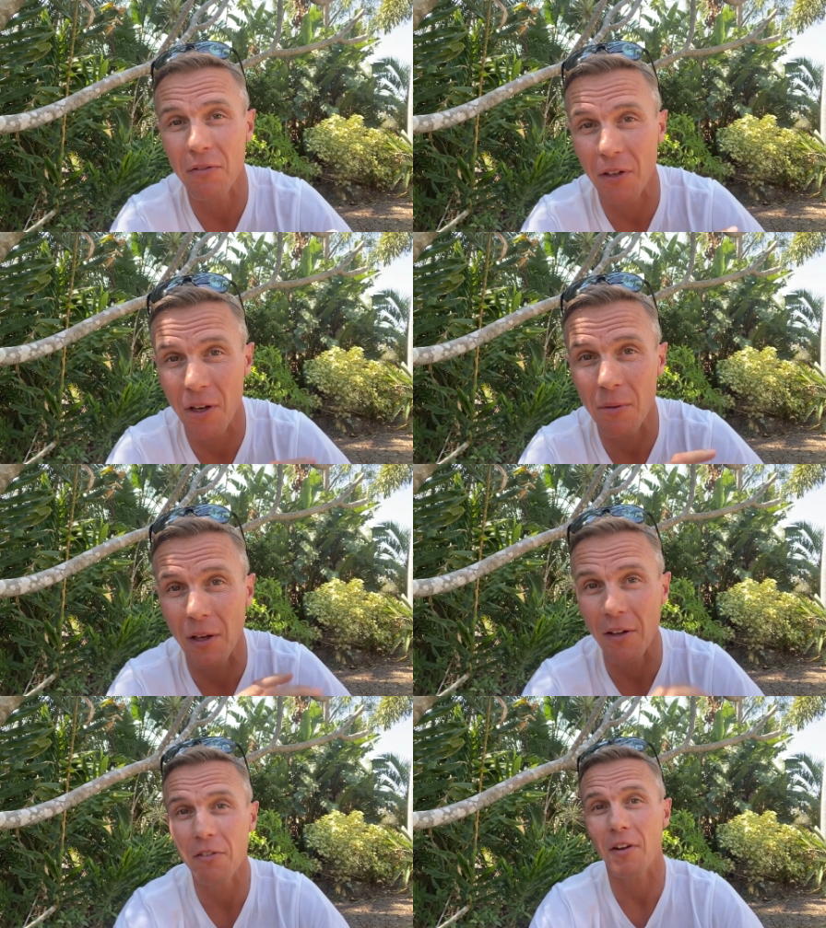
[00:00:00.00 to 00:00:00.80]
If you don't
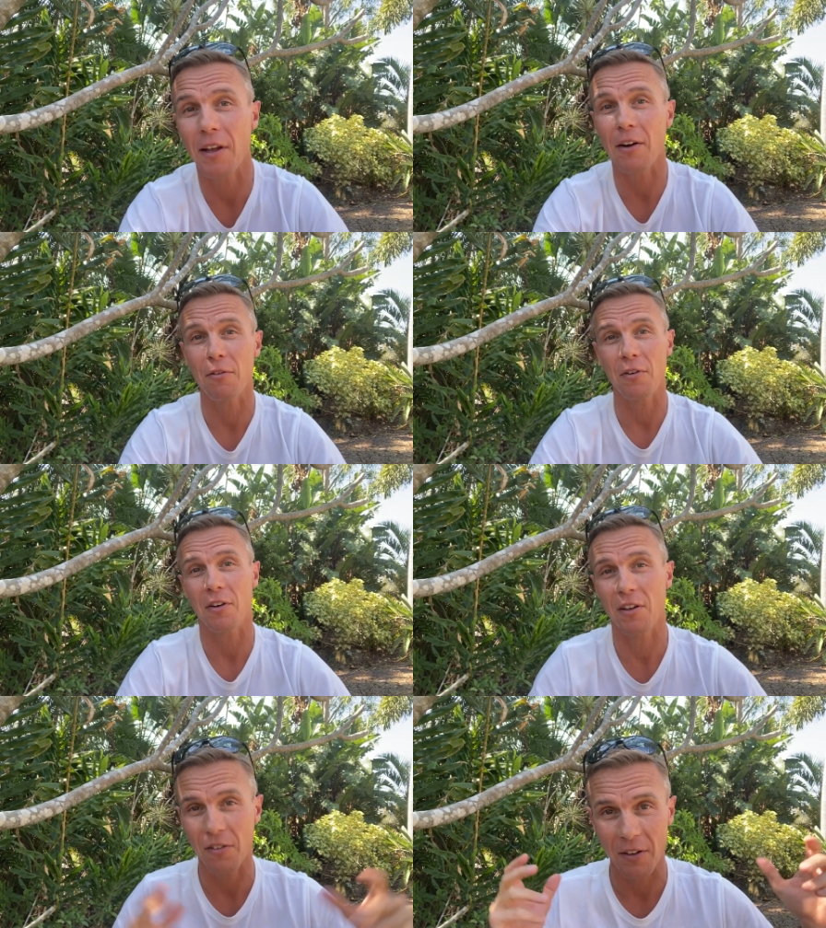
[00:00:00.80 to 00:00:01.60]
want to listen to that, or if you
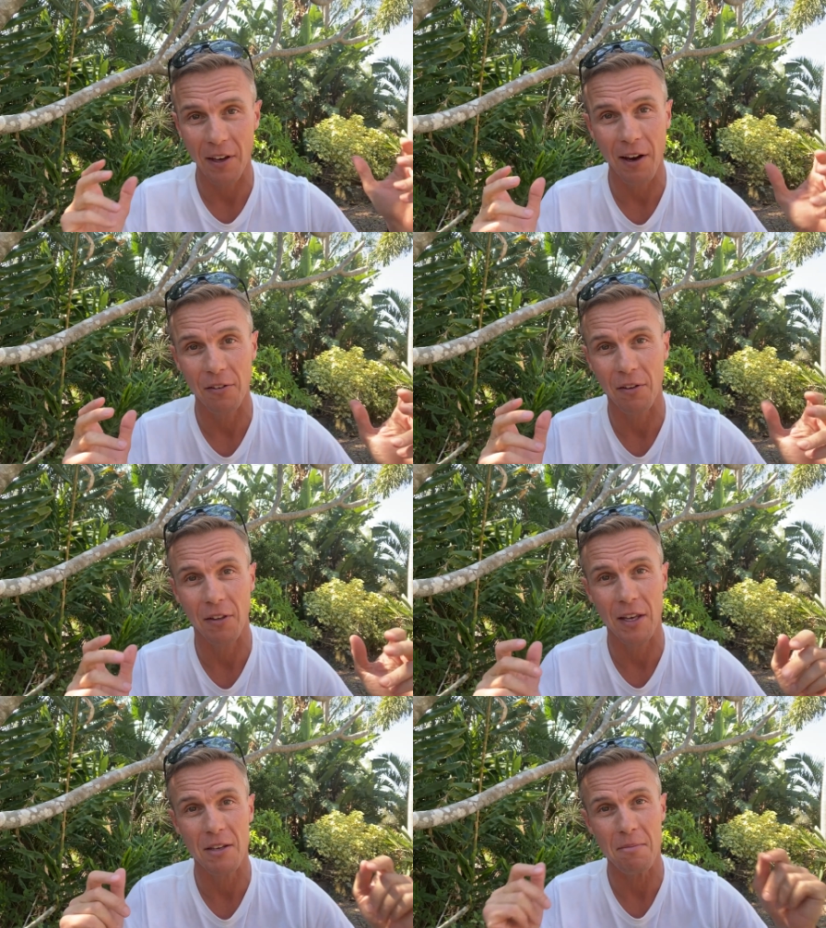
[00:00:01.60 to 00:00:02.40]
have kids in the car or
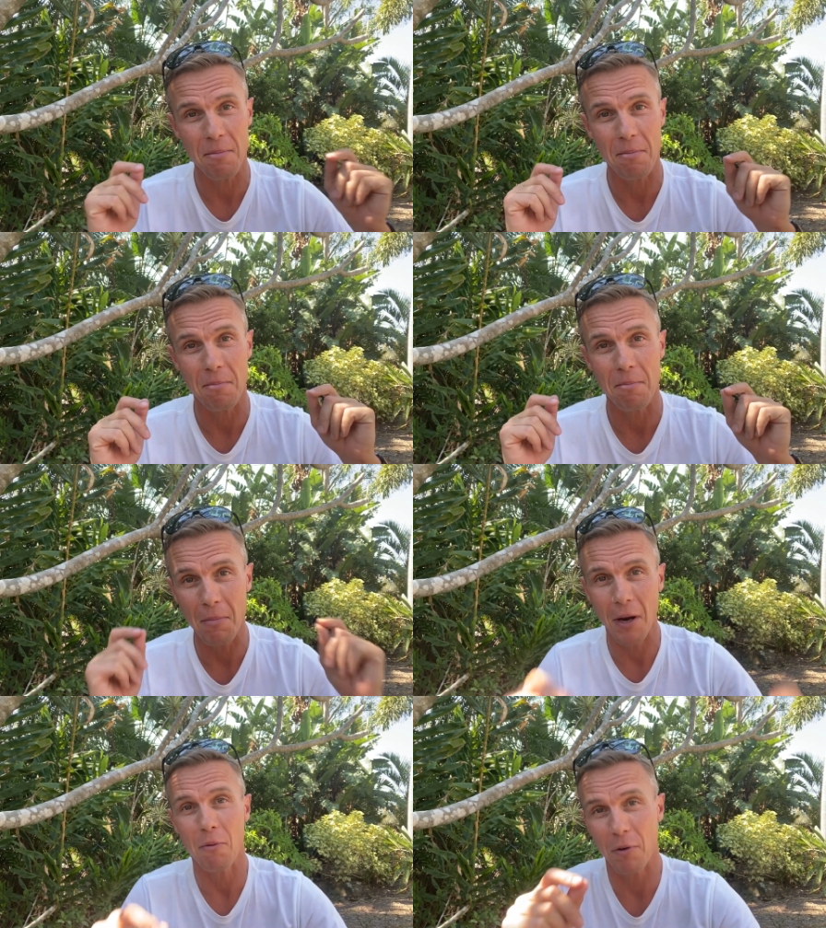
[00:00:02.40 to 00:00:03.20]
something like that, you
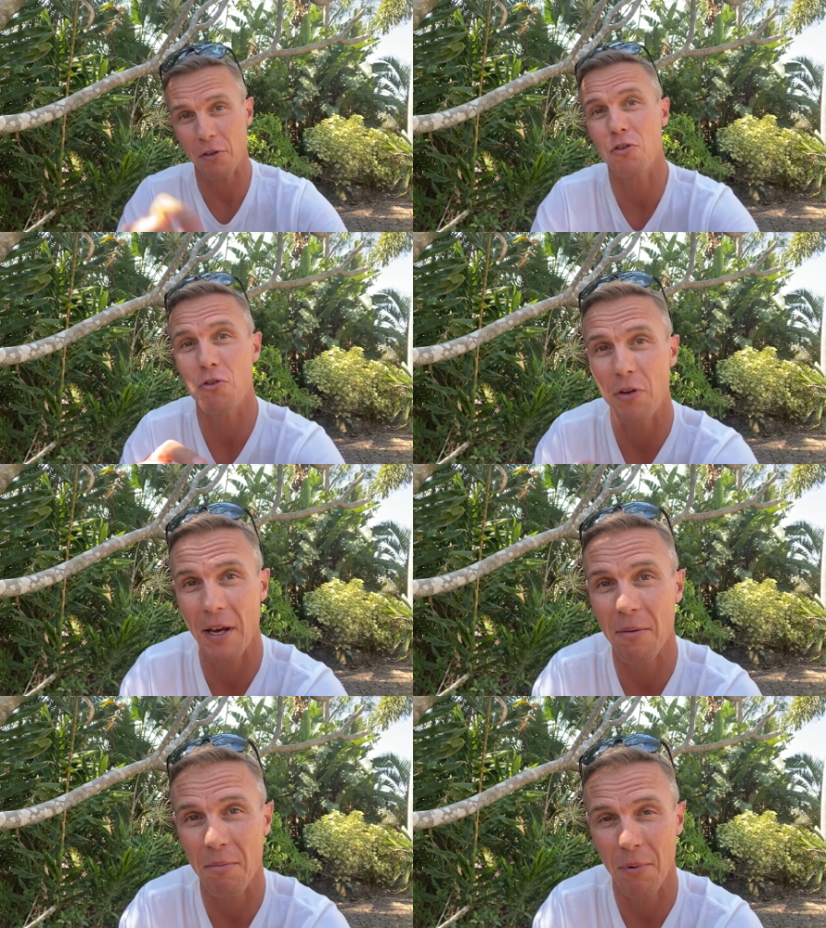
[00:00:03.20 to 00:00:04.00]
might want to tune
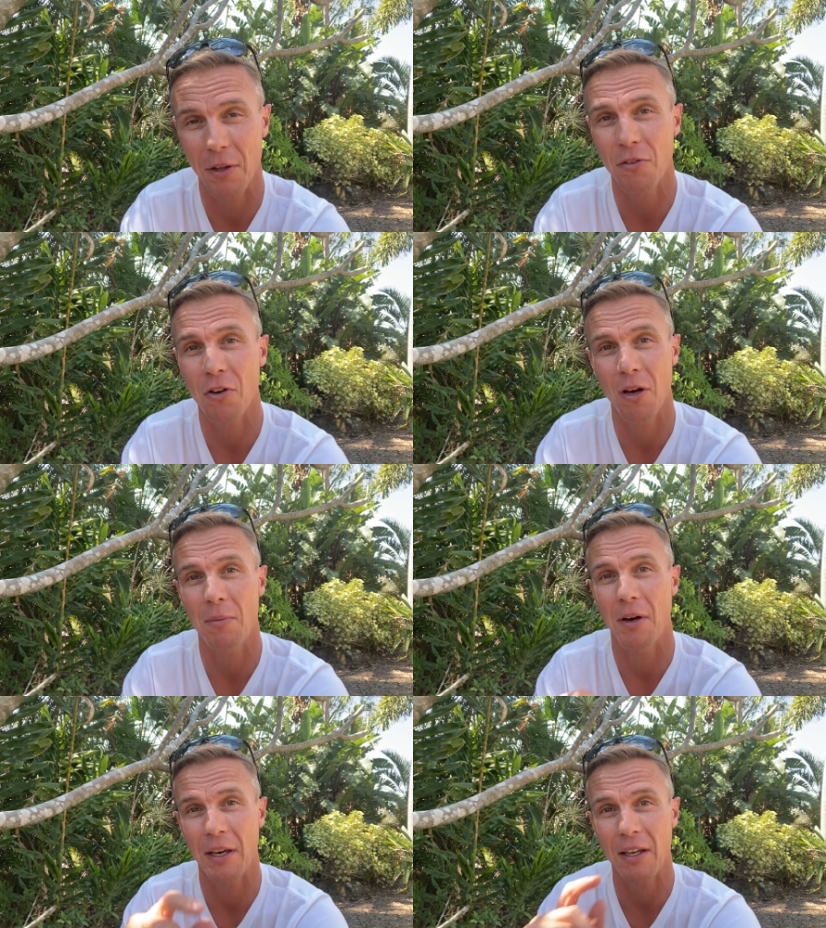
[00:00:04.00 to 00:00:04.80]
out by the
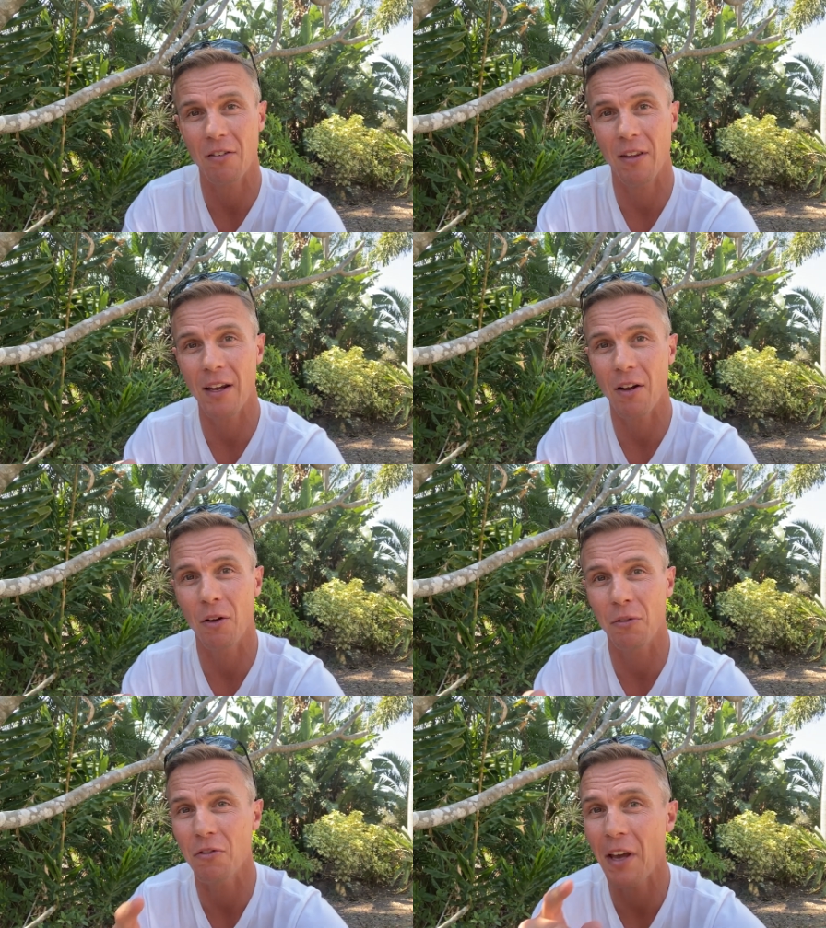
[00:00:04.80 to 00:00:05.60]
time I get to that.
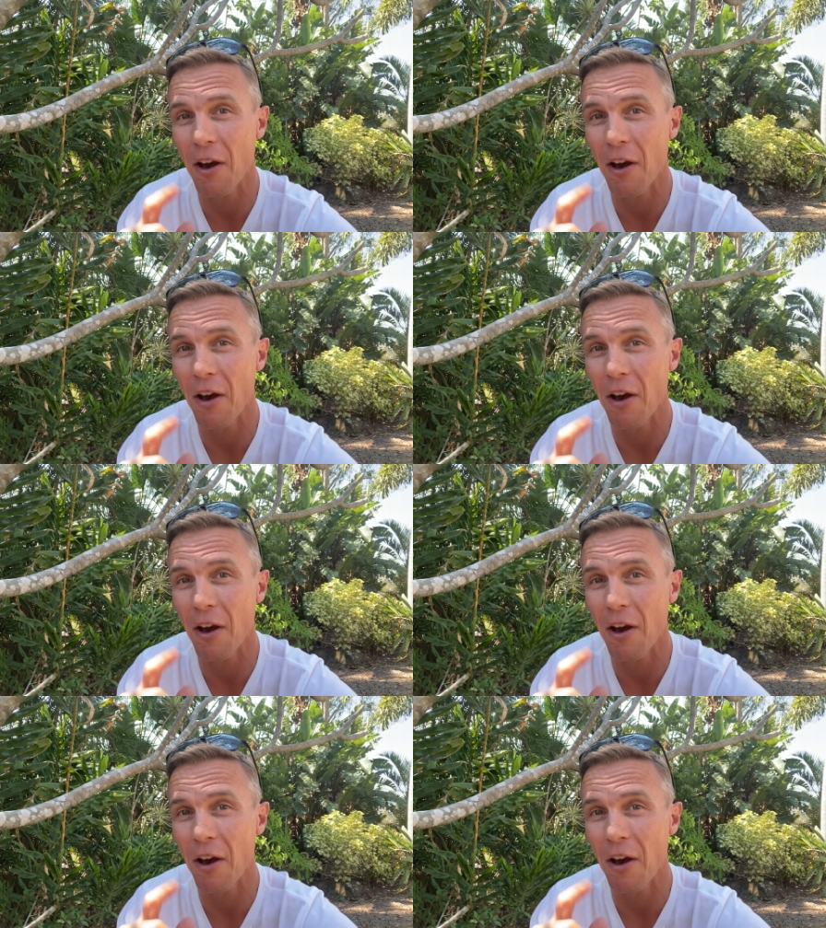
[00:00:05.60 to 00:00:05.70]
I'll